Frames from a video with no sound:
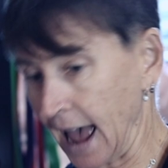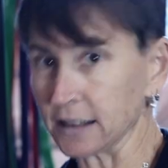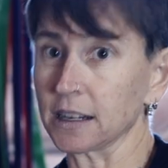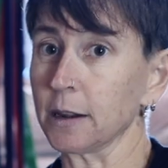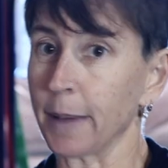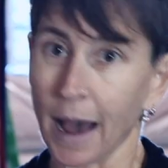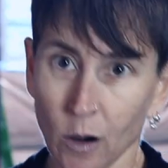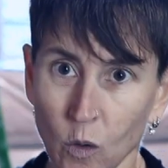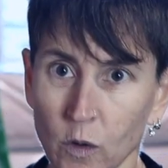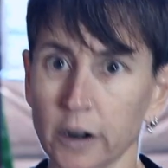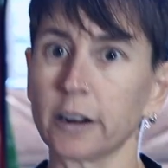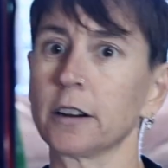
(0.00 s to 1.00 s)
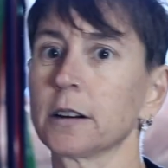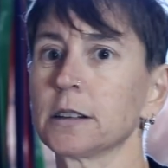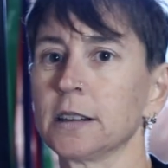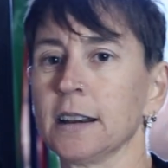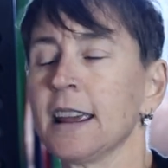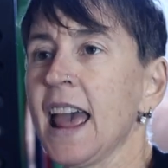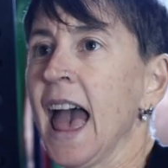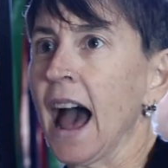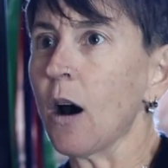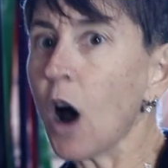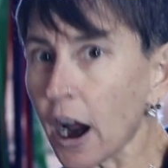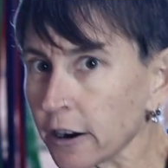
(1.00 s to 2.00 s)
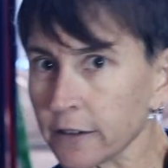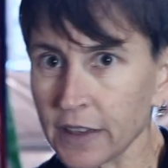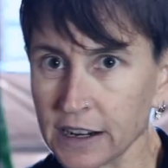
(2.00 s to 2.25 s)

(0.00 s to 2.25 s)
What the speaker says: asking him how it works and how hard have